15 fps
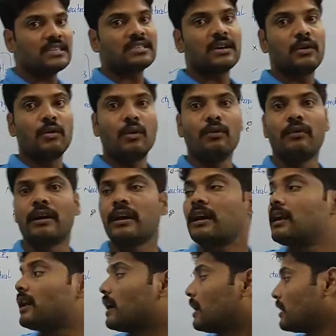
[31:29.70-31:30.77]
is the
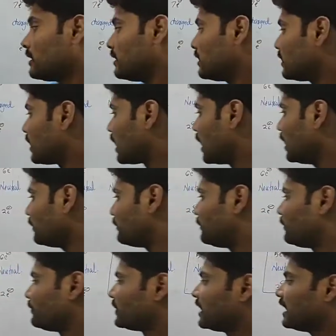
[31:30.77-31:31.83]
overall order of